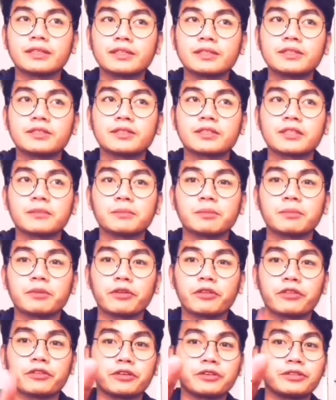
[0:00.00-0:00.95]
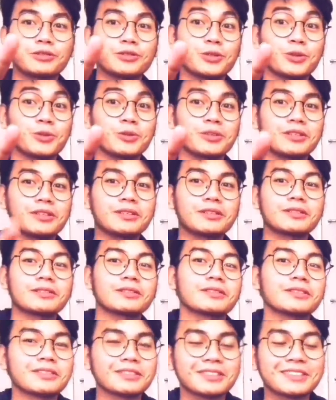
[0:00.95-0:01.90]
this is gonna be my third toga
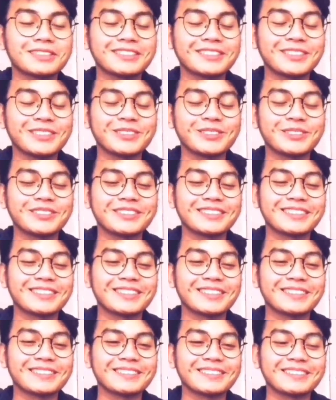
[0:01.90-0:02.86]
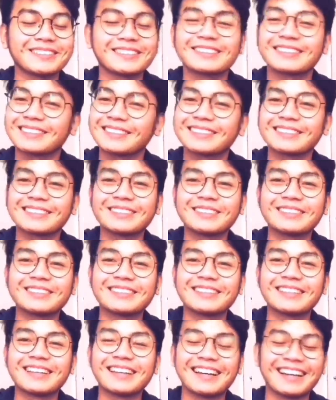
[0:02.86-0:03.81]
yeah, so
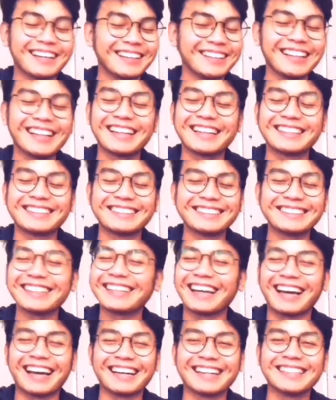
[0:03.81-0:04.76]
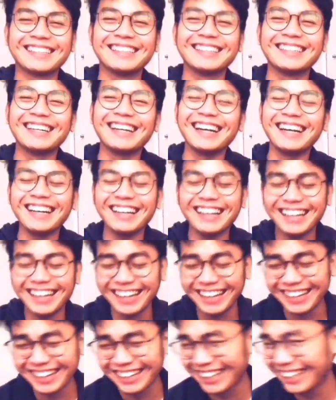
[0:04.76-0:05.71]
yeah so
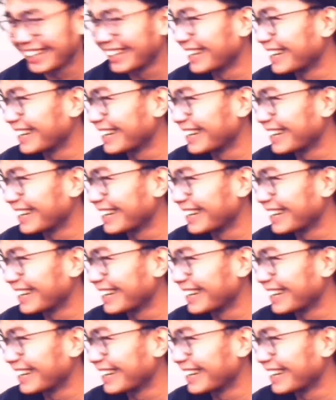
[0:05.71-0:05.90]
yeah